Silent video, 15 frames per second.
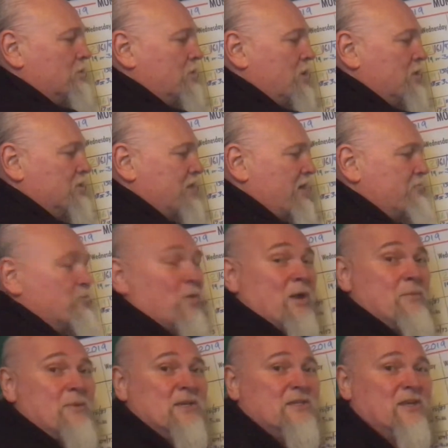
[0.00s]
gosh, I haven't
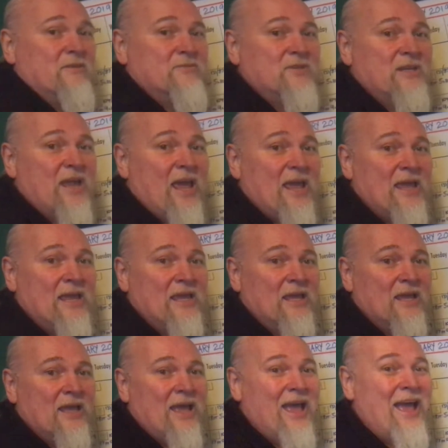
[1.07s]
weighed myself today.
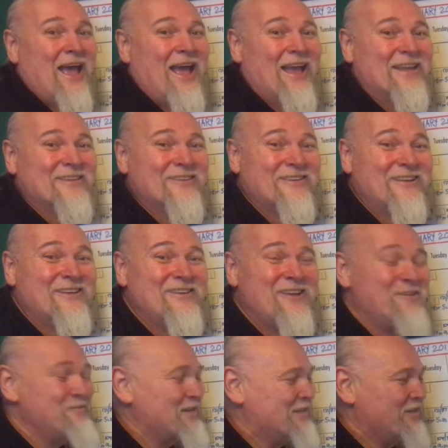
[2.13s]
So I don't
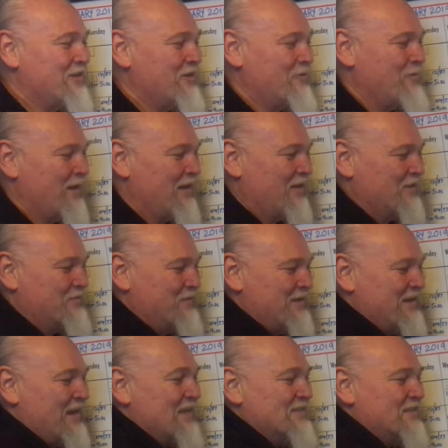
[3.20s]
know my total weight loss, but
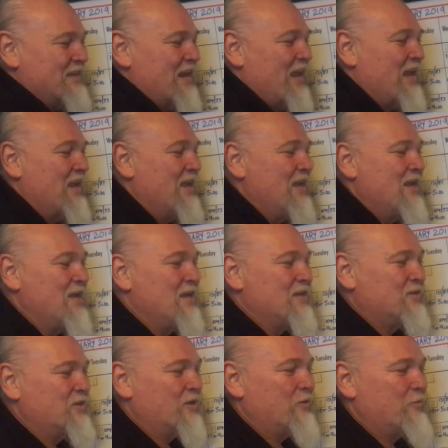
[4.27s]
yesterday,
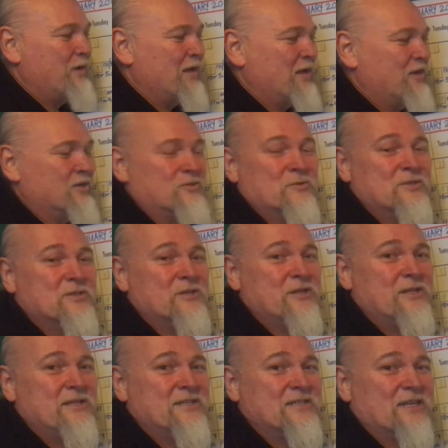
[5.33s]
total weight loss was
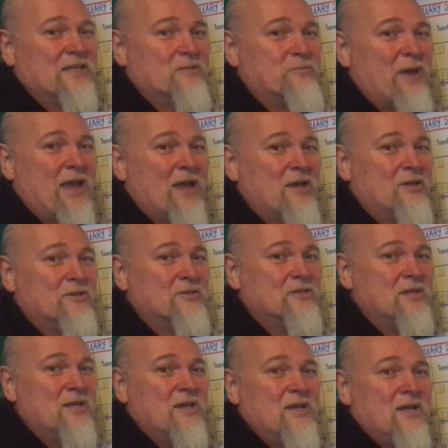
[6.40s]
36 pounds.
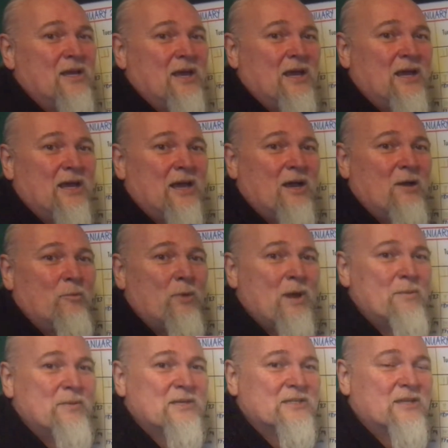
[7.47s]
I'll weigh
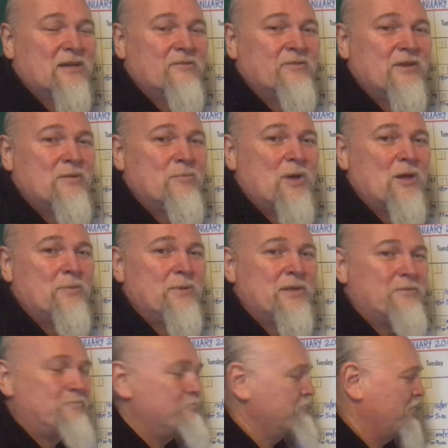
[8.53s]
myself in a moment
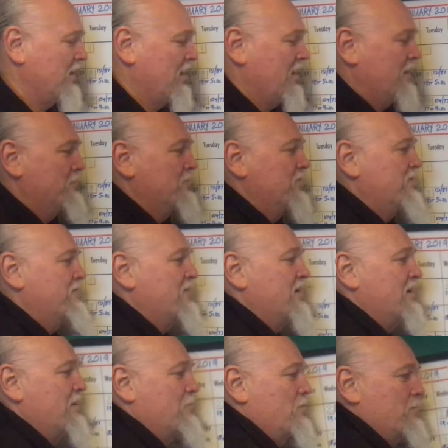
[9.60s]
to find
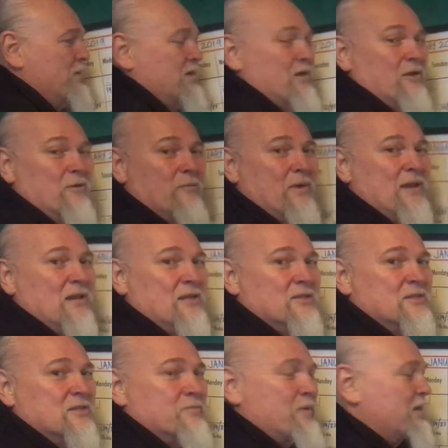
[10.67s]
out what my total weight loss
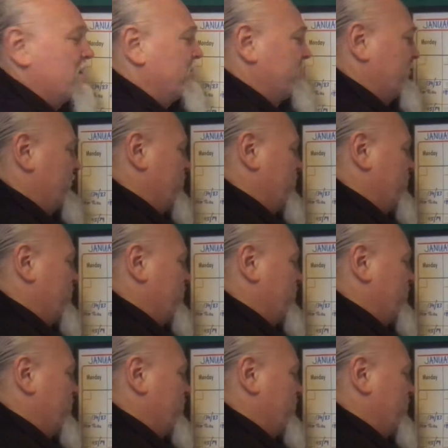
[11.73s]
has been over the